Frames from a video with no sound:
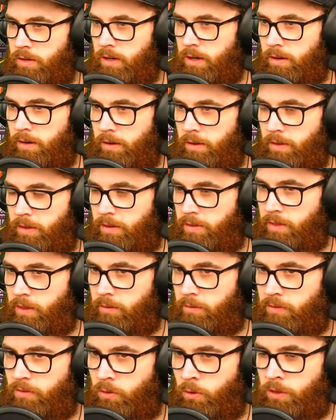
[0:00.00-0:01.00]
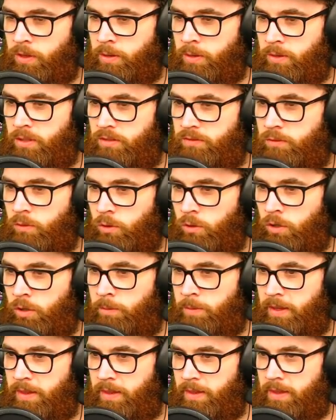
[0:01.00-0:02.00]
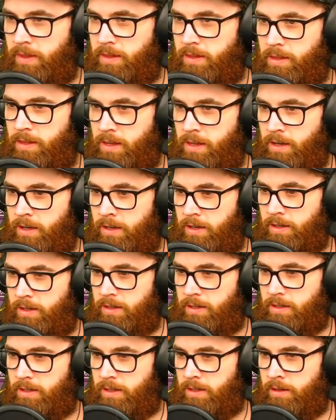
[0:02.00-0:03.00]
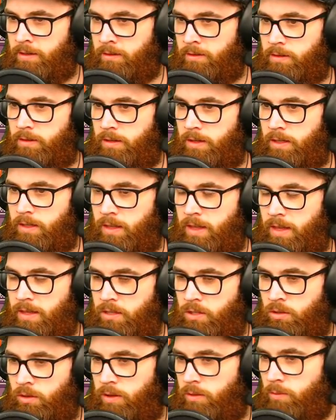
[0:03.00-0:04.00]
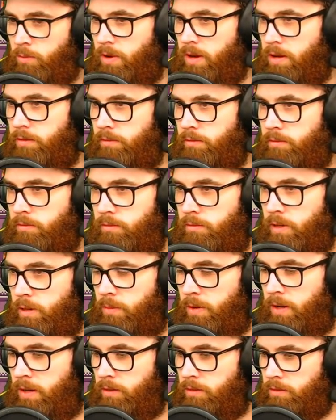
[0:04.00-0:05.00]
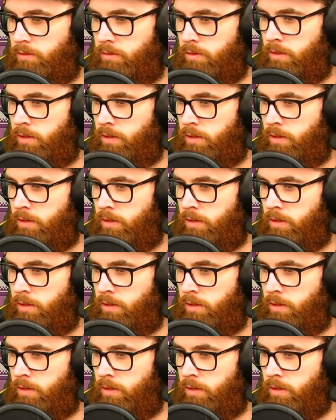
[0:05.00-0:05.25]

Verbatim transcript: I I, I thought there was four, but then it didn't. It, that's not the way it went.